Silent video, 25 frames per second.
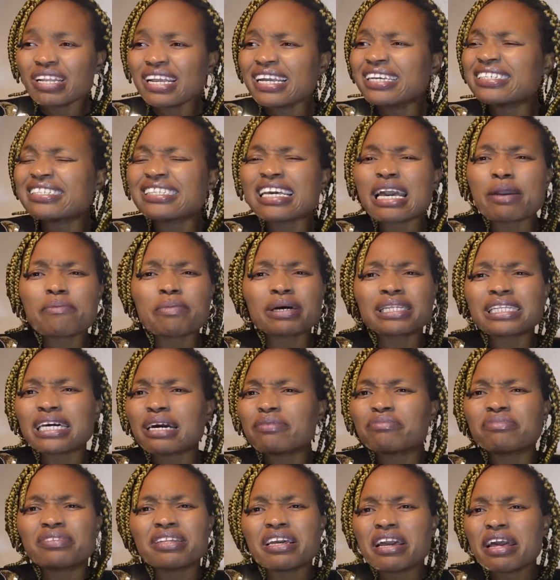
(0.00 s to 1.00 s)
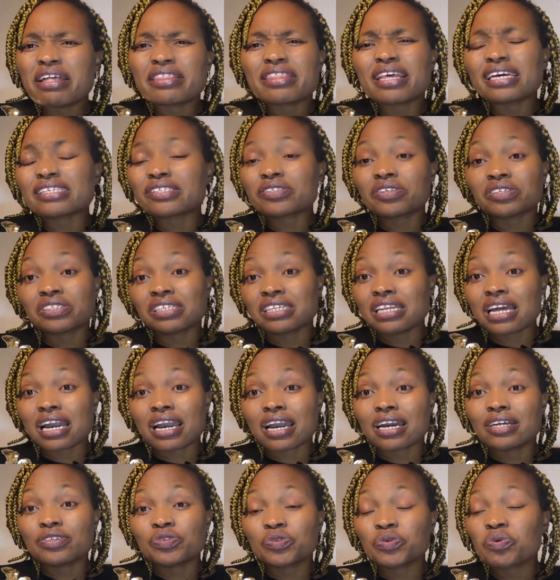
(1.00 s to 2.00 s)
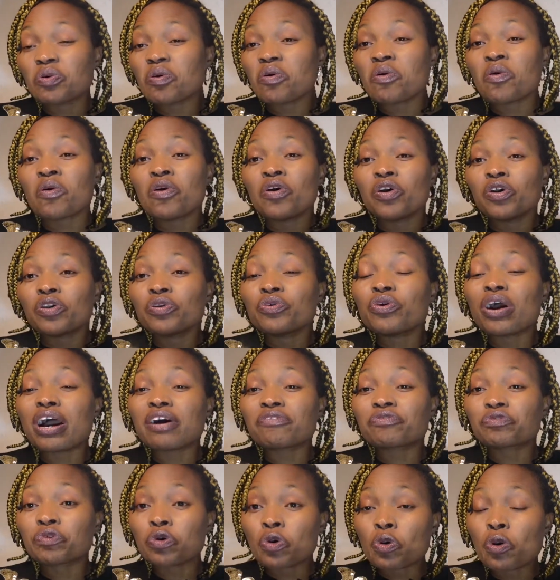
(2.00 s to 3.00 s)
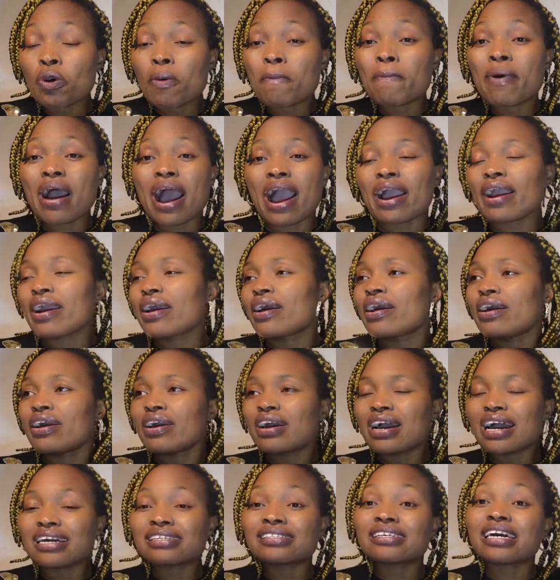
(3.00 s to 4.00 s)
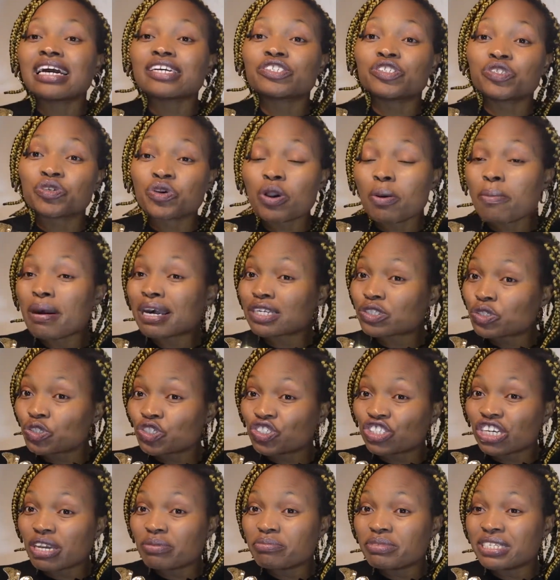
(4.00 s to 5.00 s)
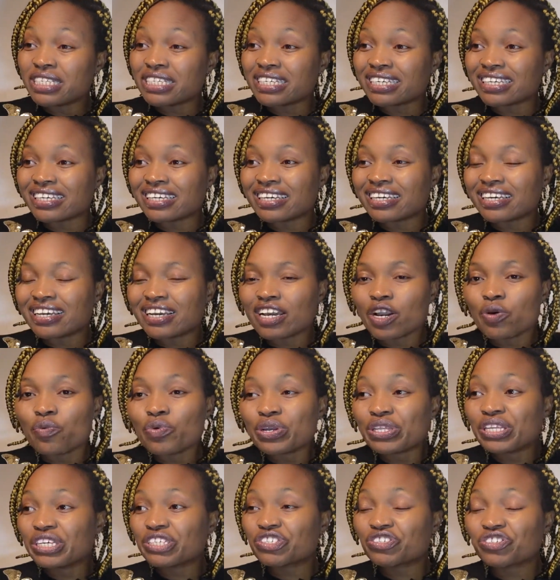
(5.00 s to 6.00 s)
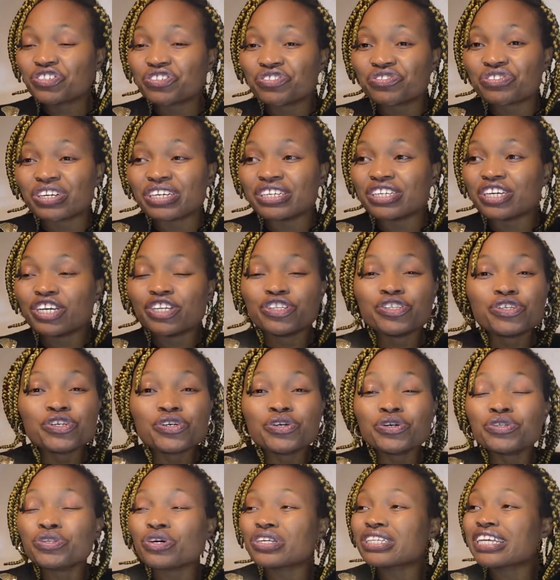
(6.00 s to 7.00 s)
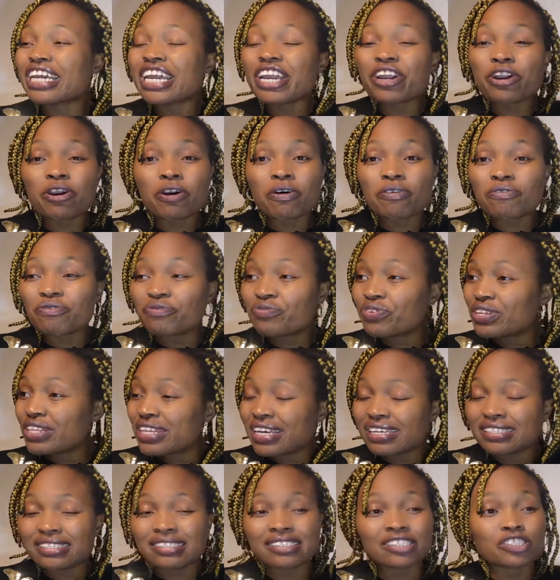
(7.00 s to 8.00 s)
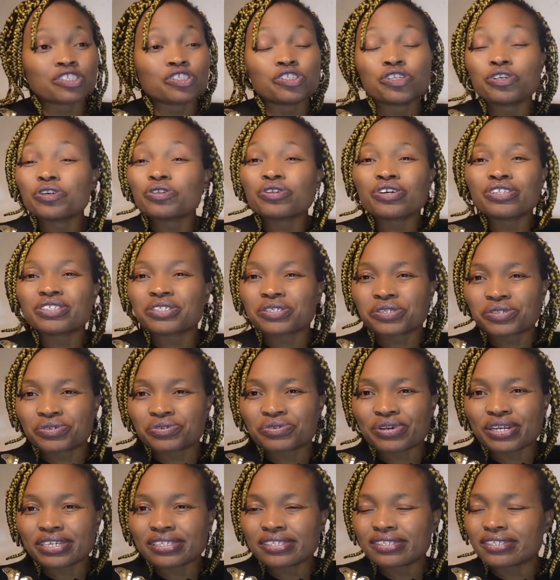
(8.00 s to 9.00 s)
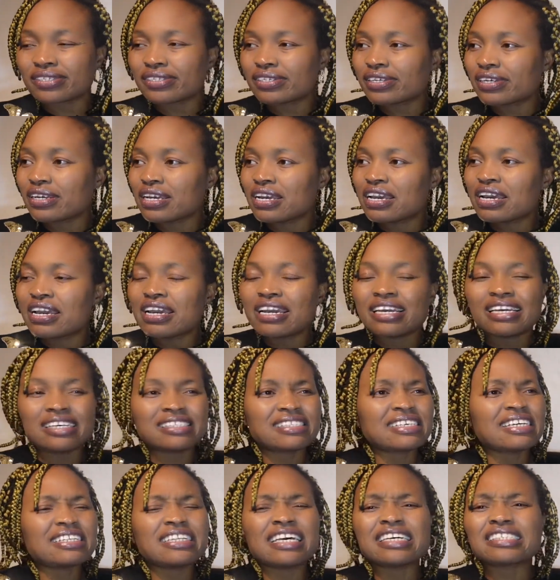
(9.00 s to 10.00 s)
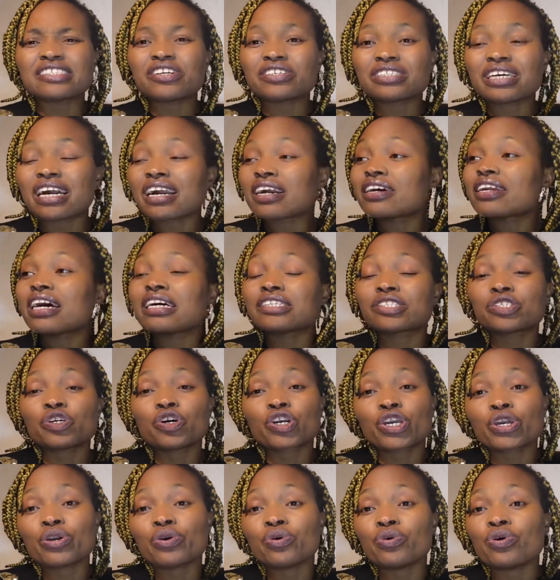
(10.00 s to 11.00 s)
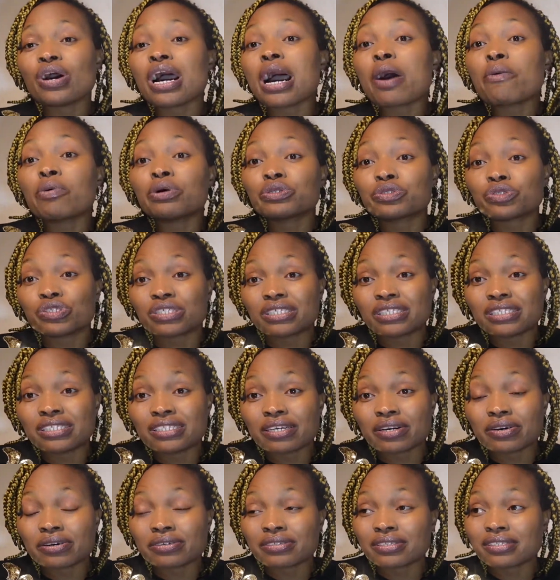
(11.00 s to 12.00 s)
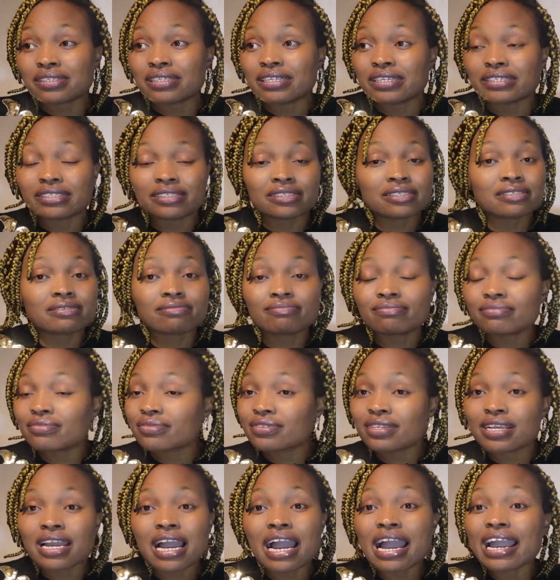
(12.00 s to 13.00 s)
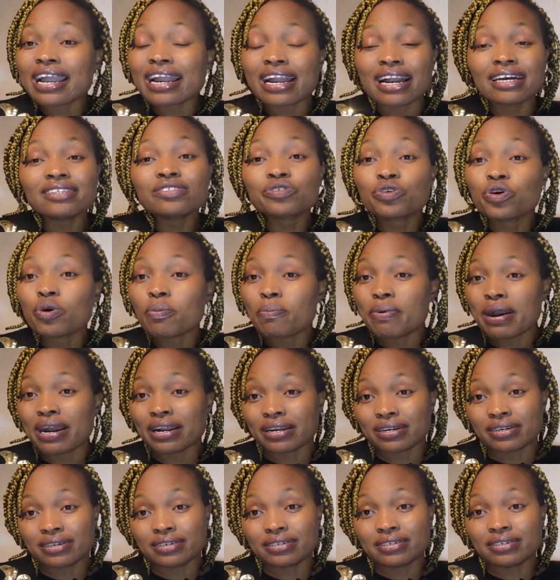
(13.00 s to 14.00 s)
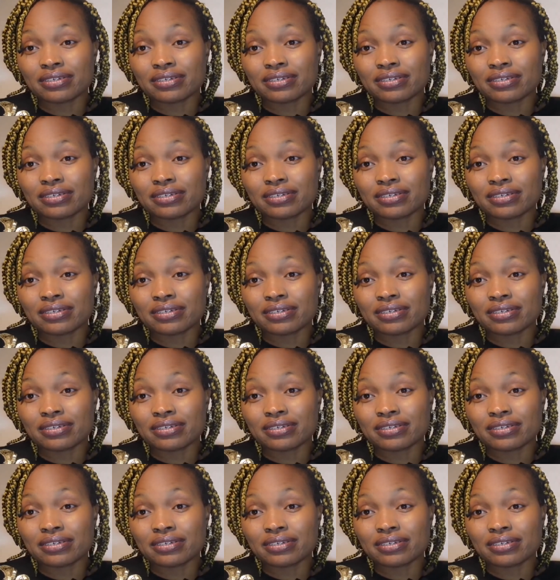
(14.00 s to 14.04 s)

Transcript: I say, hey, madam, there's nothing I can do. You have to go back. I said, I should go back to Germany with these children. Do you know the inconveniences? Do you know the stress? He said, there's not, that's okay. I want to see the consulate. I can't go back.